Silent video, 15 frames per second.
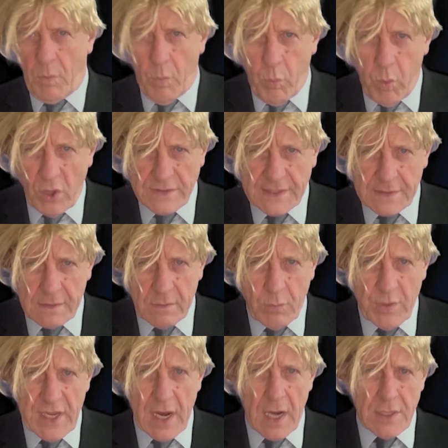What
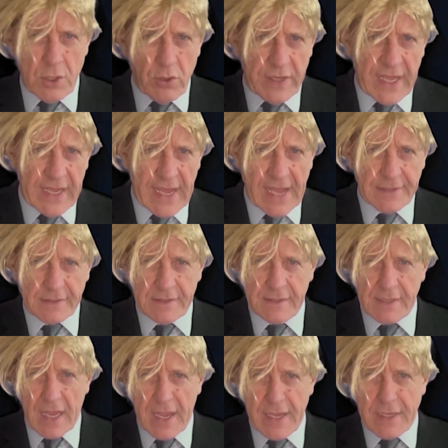we are looking at
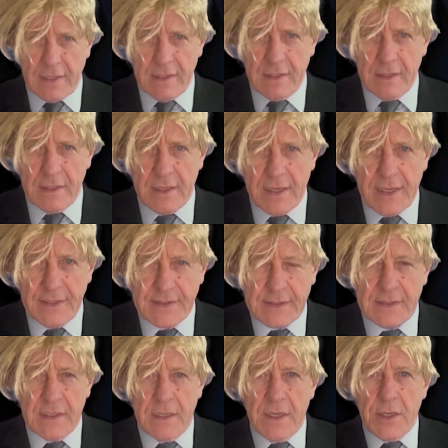today
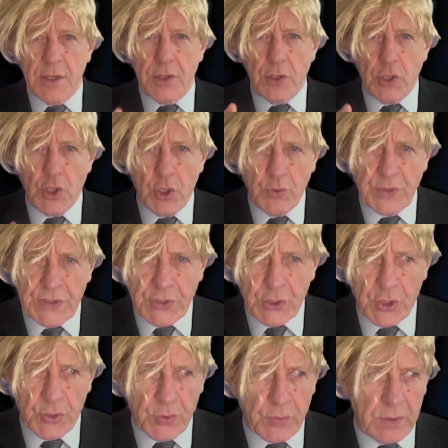is
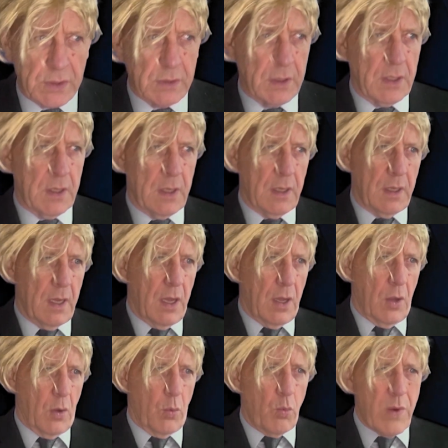used to.
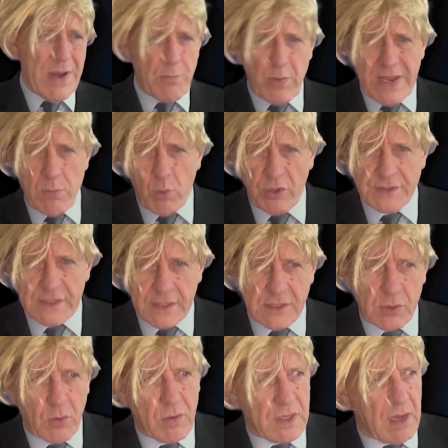When we want to
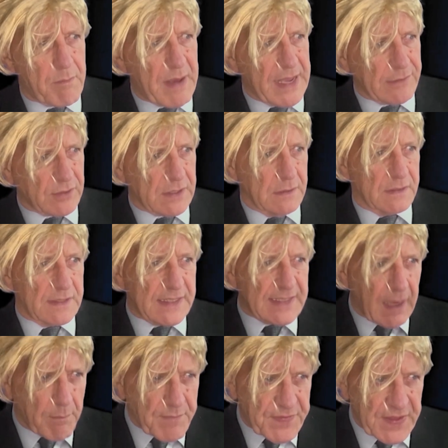talk about
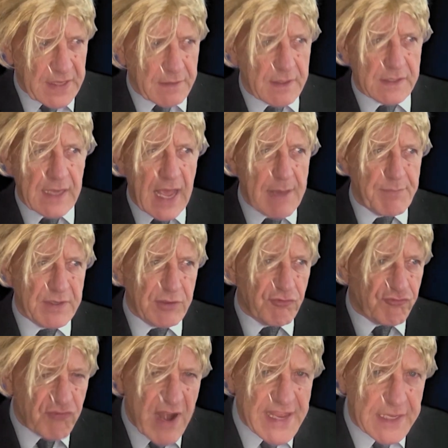something that
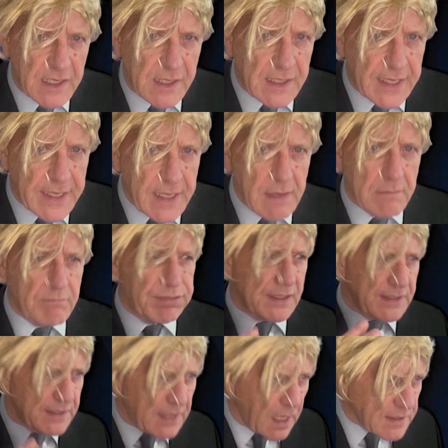happened regularly
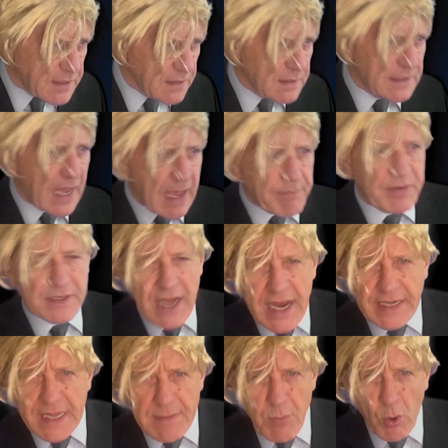but doesn't happen
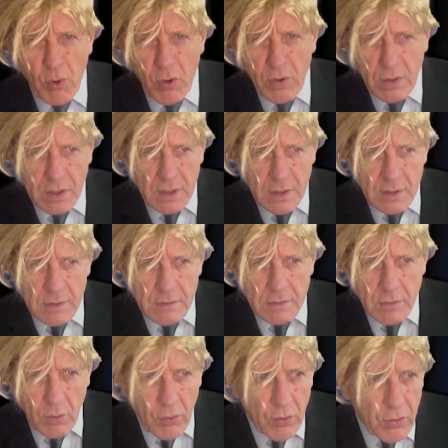anymore,
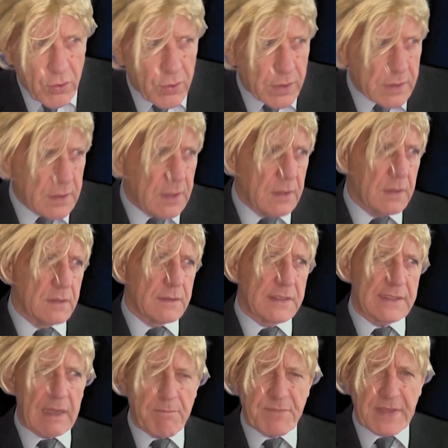or
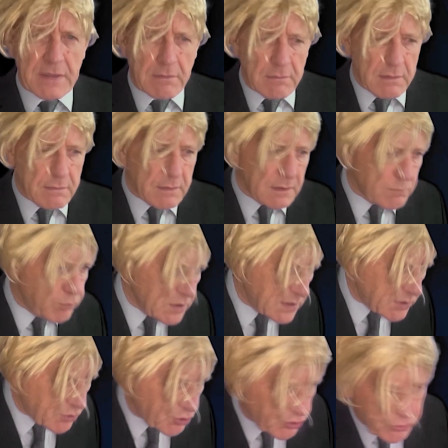something that
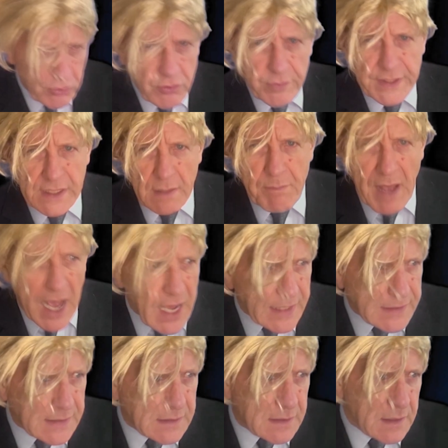was true in the
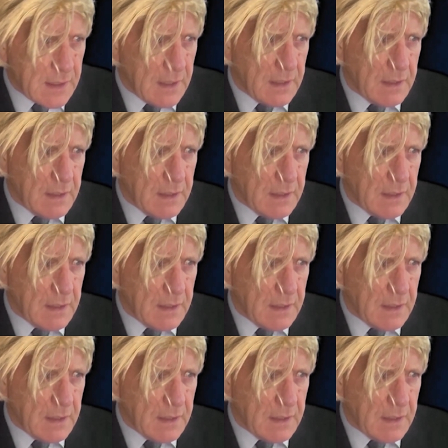past